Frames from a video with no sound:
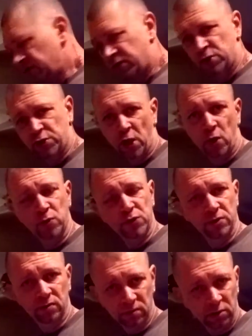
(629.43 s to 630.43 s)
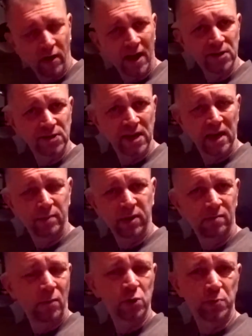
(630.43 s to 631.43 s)
The shoes, great tip.
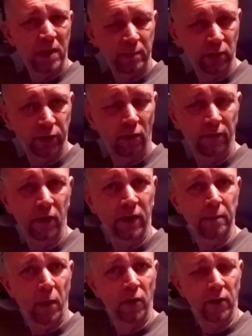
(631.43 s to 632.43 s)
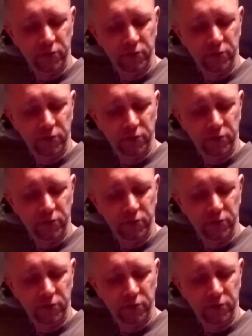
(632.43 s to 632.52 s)
Most people don't fucking bother.